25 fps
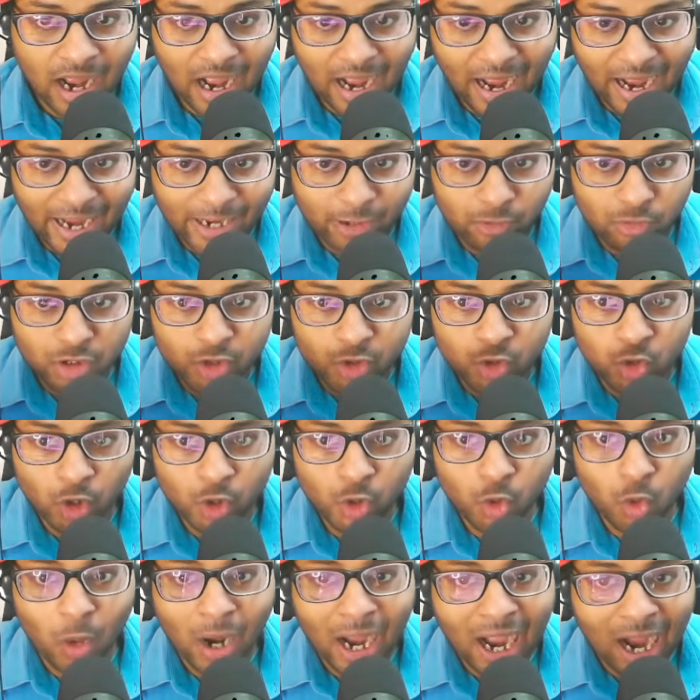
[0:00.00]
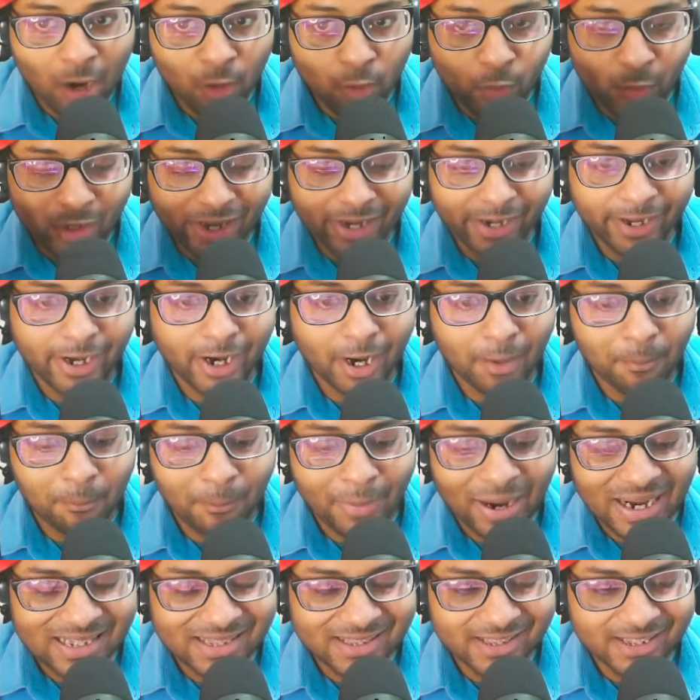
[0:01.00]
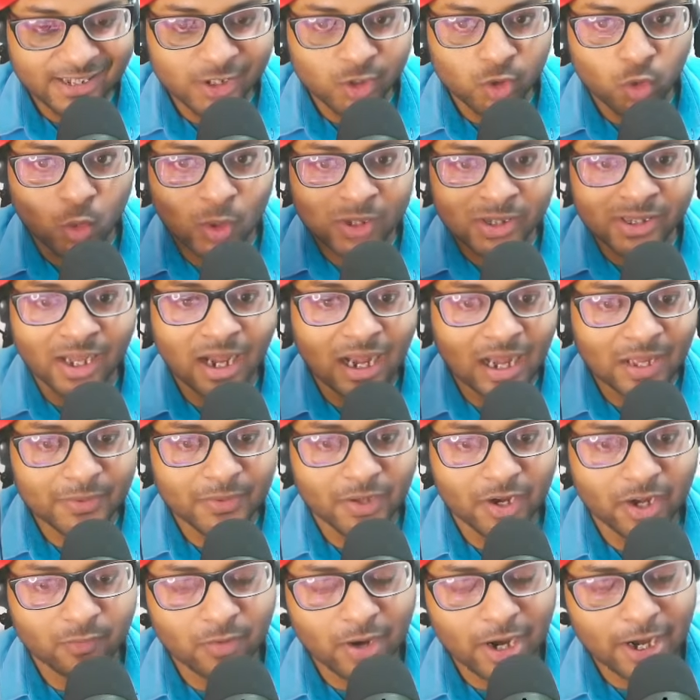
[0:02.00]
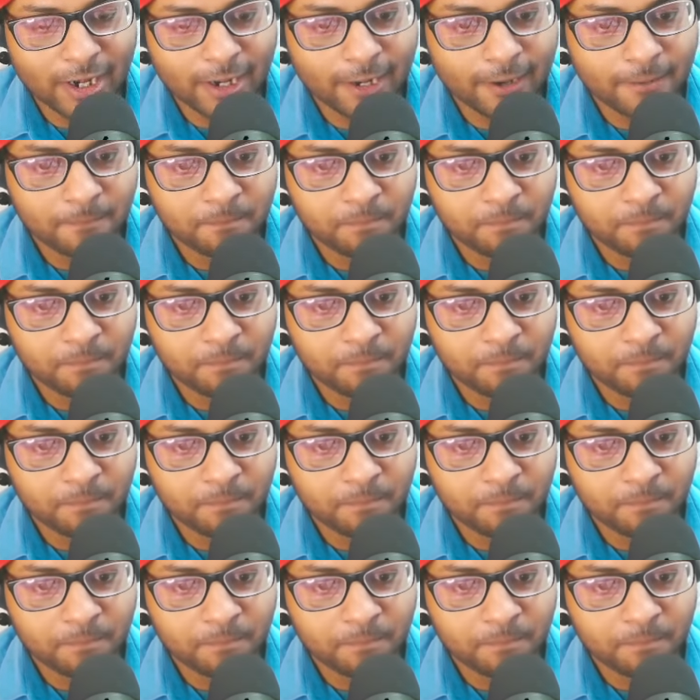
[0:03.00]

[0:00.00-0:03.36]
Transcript: I will show you how you can combine this with other event.